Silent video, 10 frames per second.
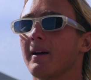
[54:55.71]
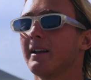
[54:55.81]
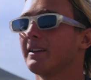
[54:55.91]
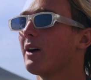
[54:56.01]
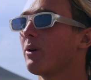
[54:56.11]

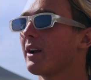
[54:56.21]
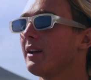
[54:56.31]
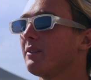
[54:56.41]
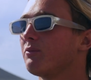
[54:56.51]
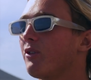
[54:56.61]
And that's what
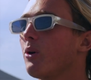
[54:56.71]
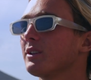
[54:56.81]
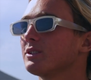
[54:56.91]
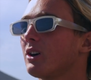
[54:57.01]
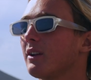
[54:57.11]
I
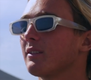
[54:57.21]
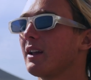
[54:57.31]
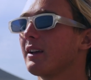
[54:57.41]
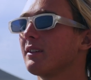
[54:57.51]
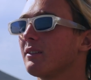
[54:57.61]
focused on. Is
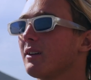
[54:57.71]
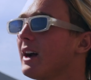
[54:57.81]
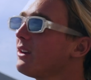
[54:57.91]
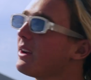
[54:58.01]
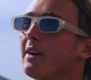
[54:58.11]
like,
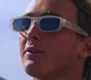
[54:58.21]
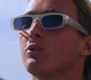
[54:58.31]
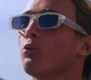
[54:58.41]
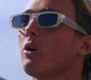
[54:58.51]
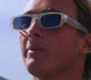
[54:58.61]
I don't have to
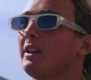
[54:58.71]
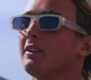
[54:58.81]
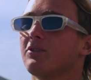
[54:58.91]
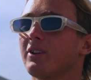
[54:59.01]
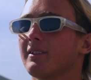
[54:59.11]
do 1
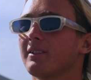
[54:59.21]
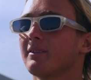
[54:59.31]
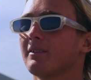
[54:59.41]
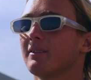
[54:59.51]
million tricks.